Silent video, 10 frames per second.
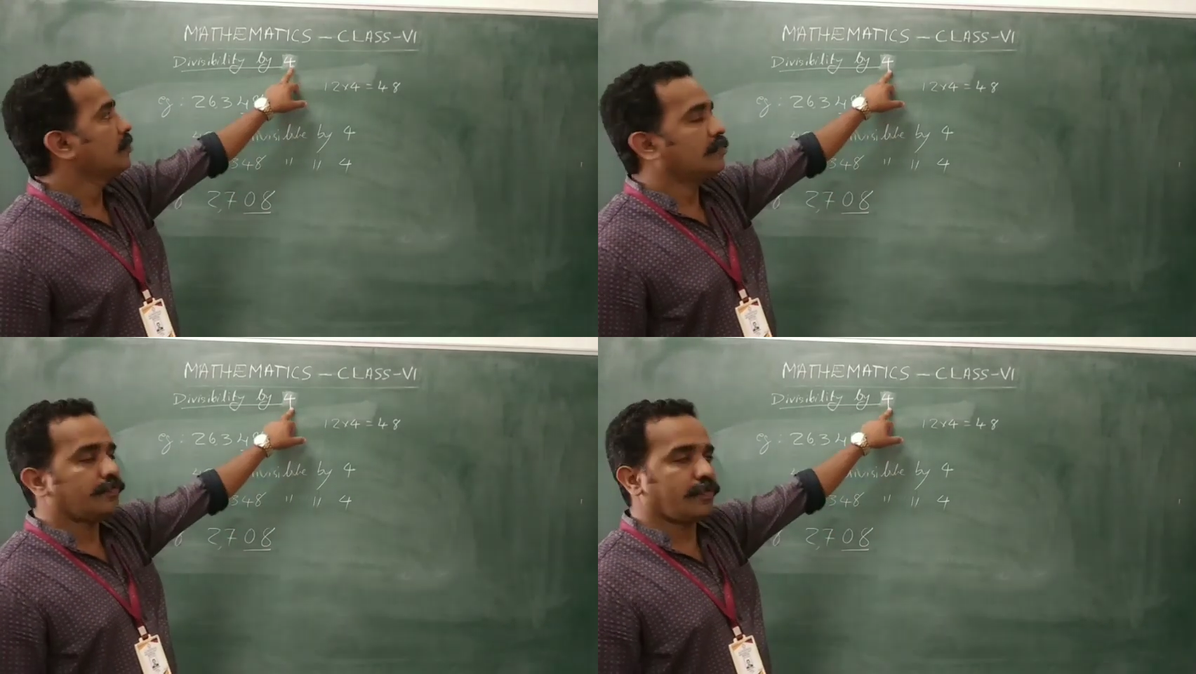
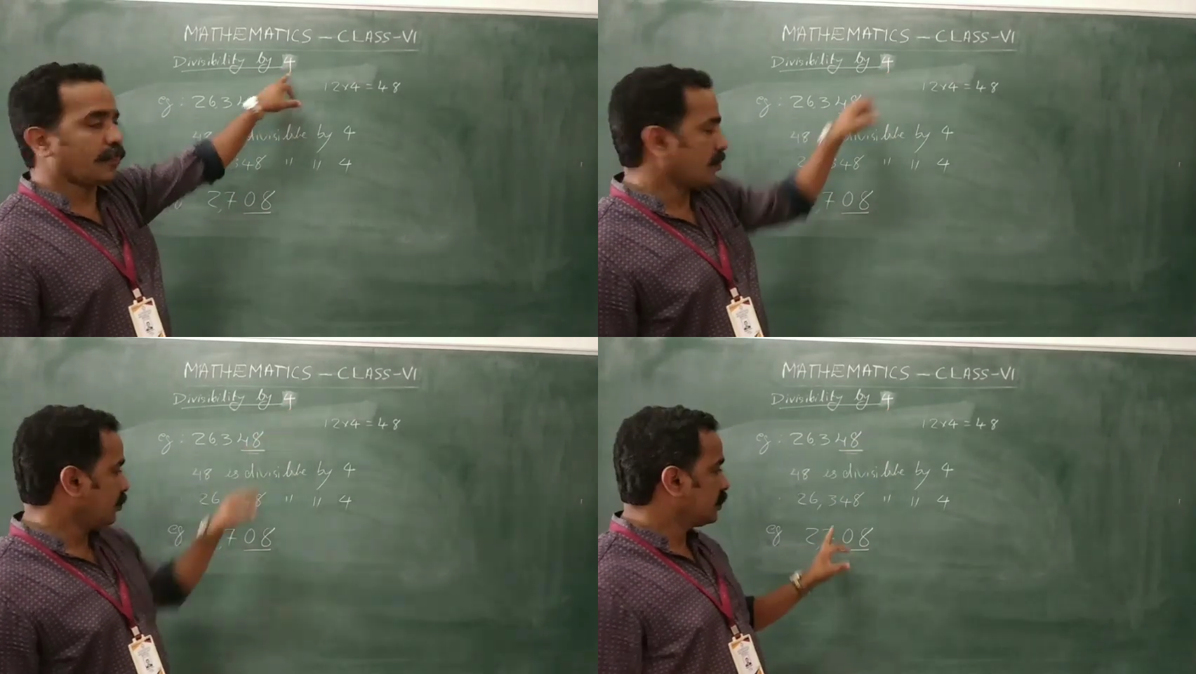
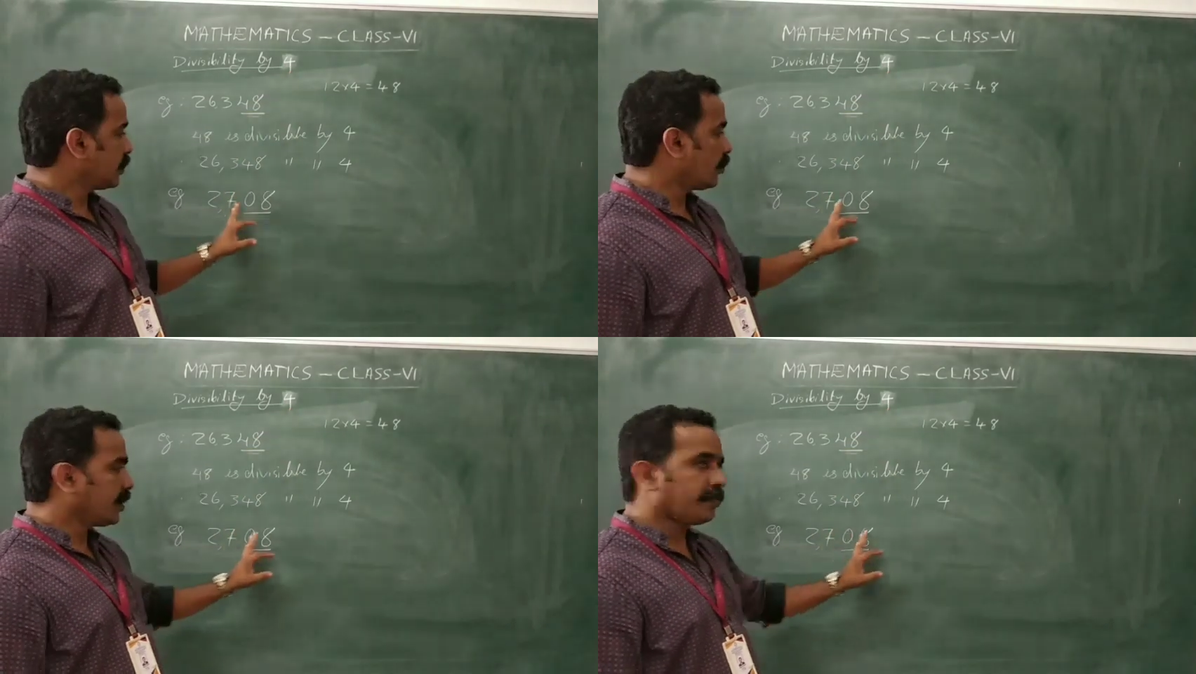4.
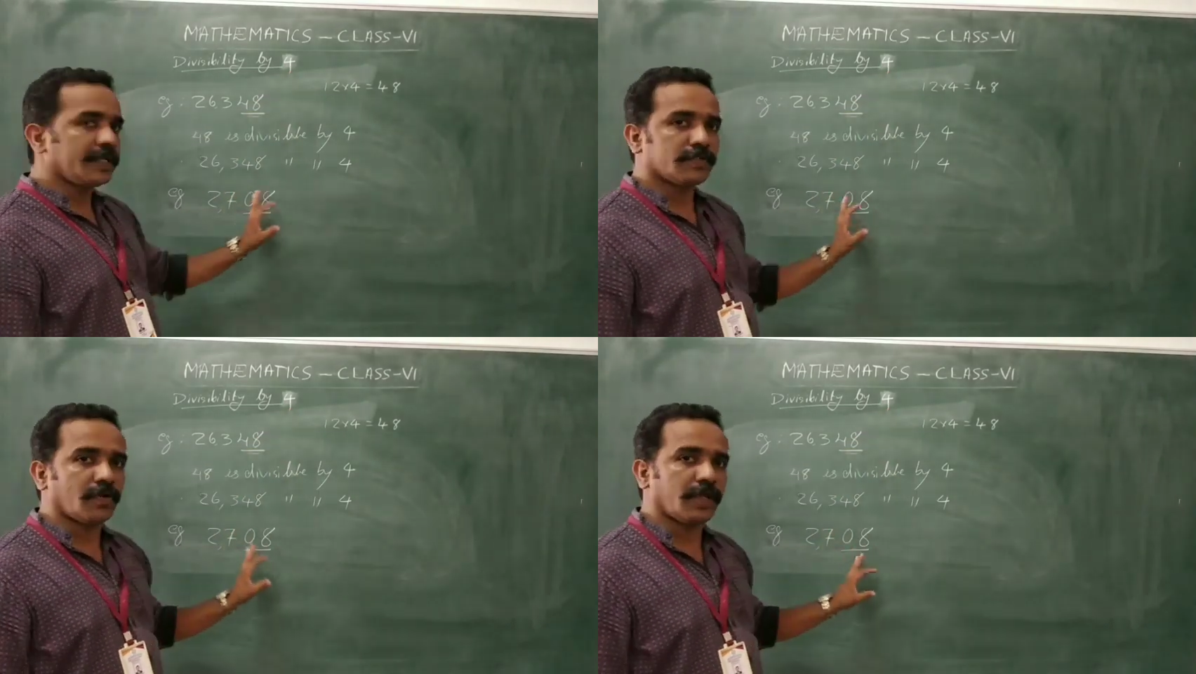08
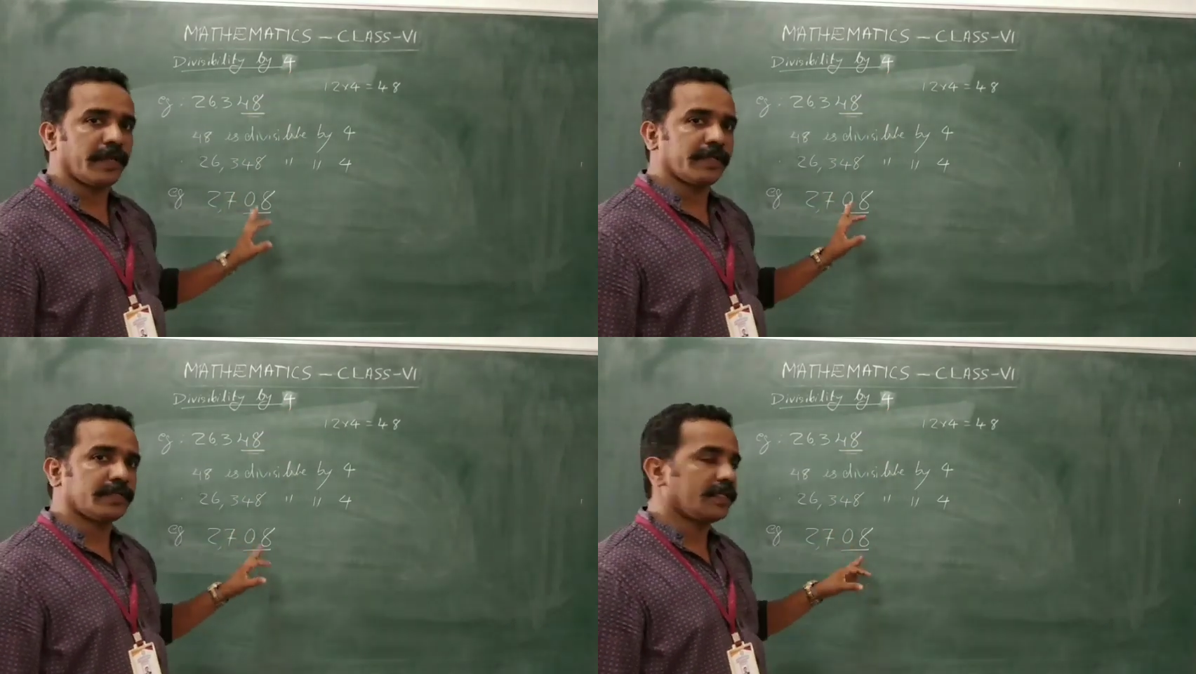means only
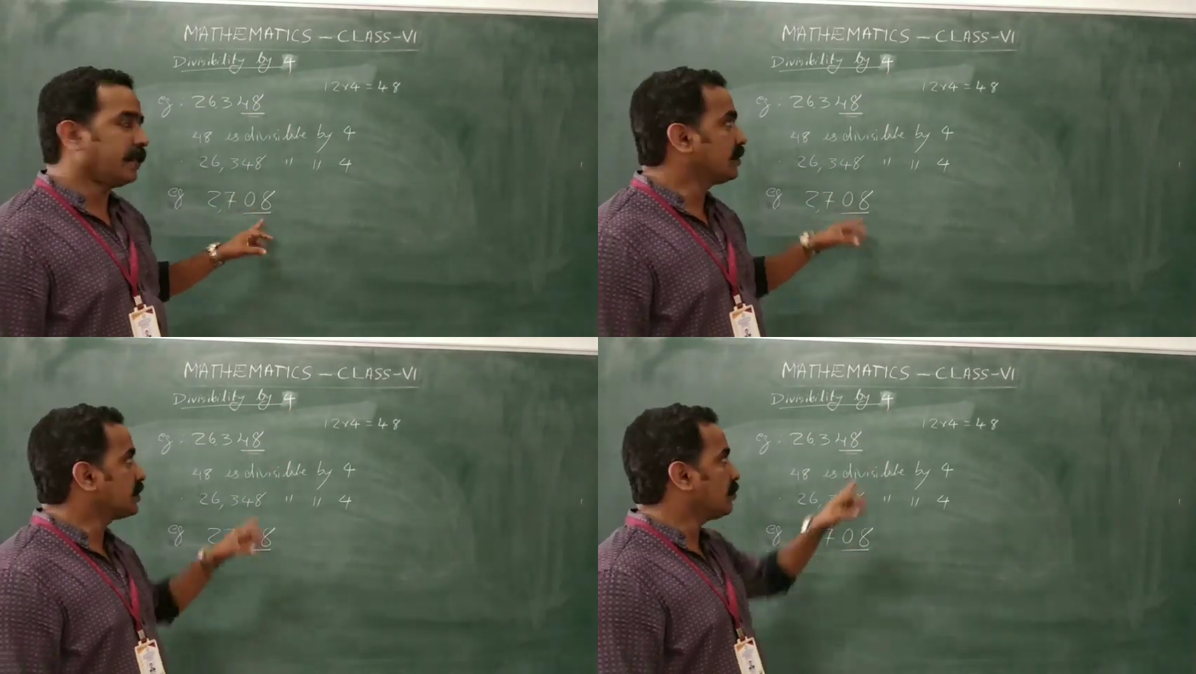
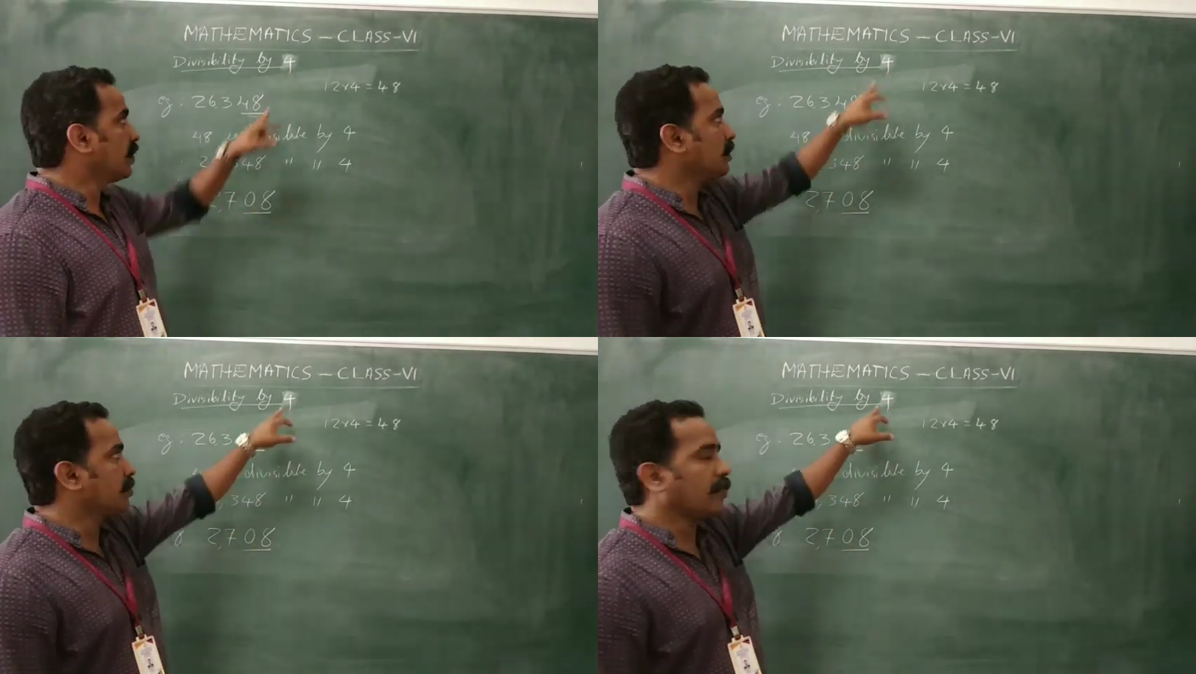8. 8 is a
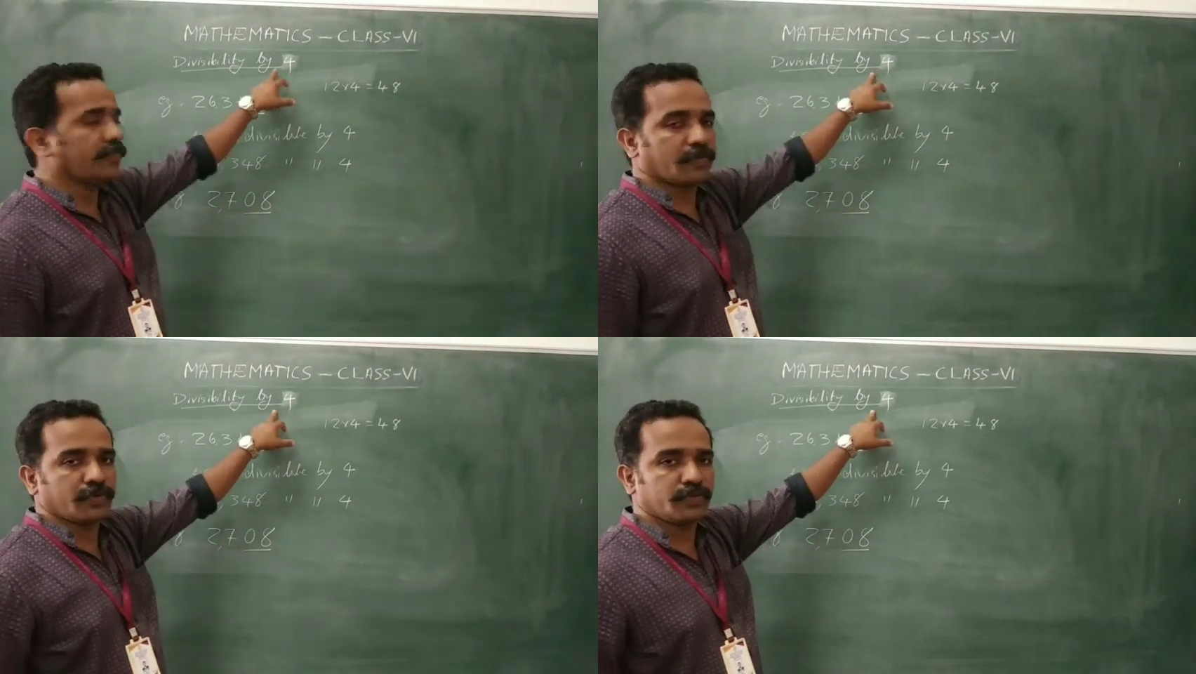multiple
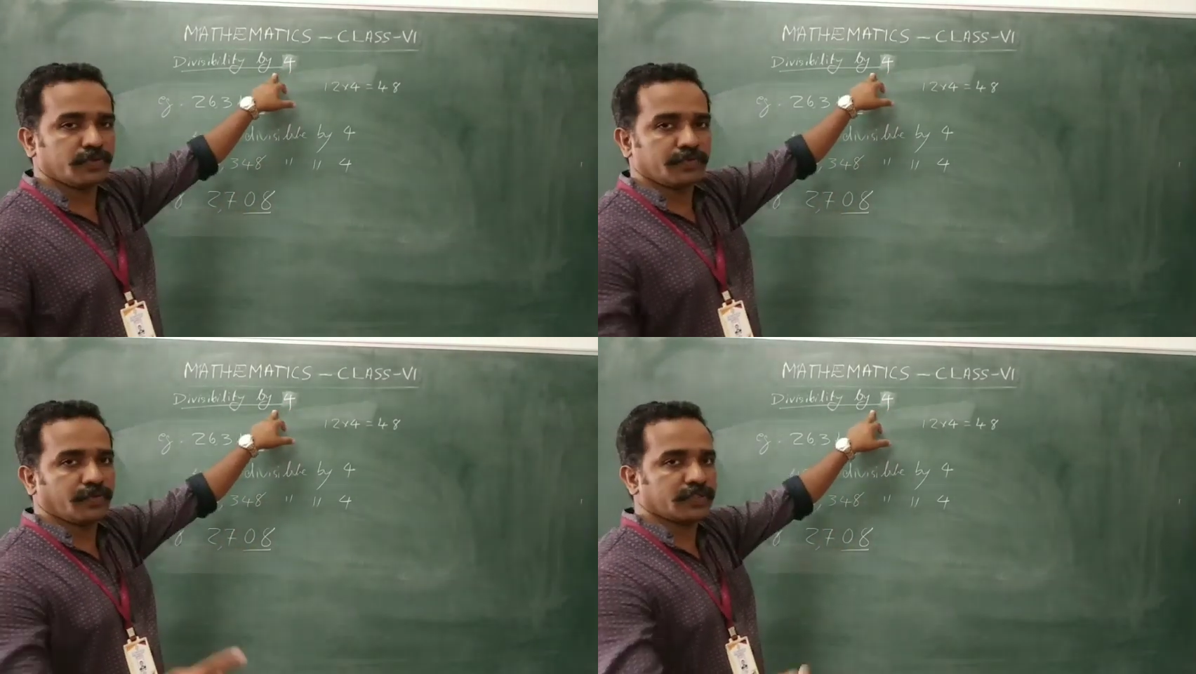of 4. 2
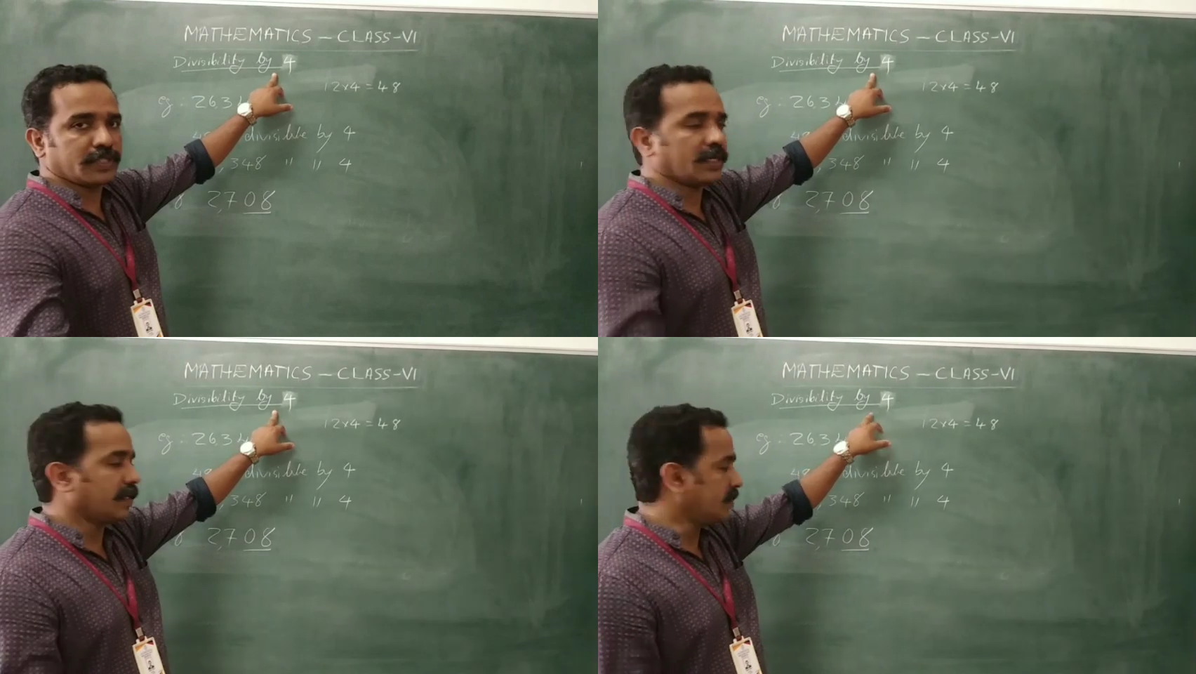4s
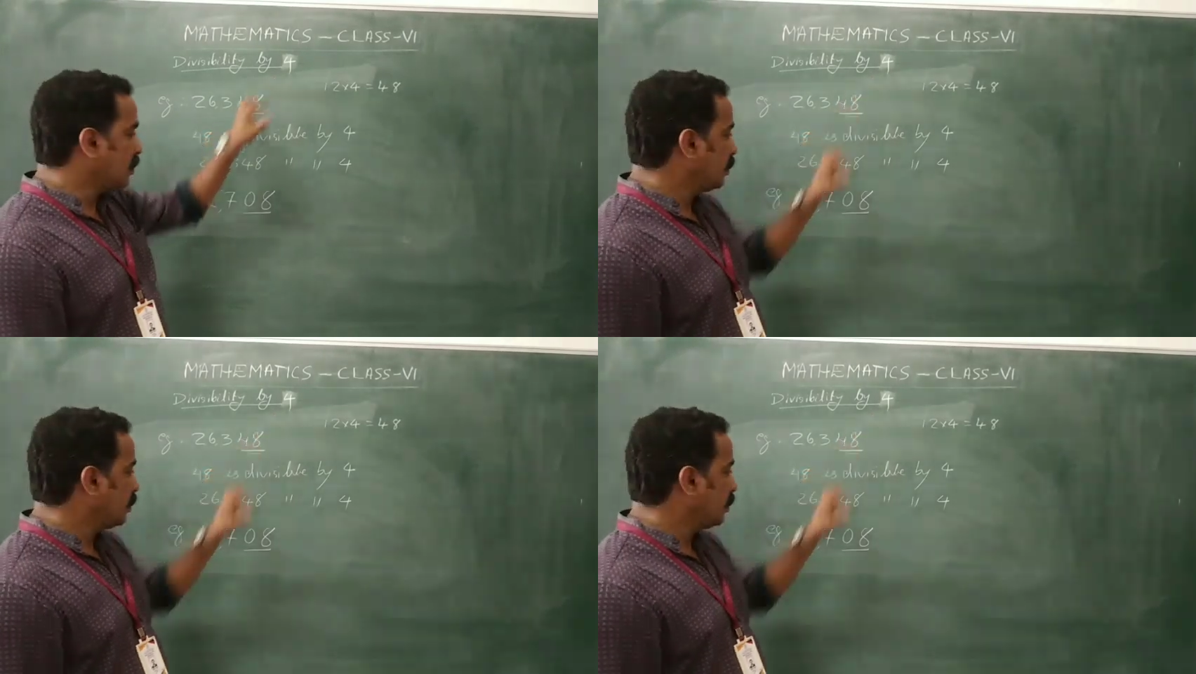are 8.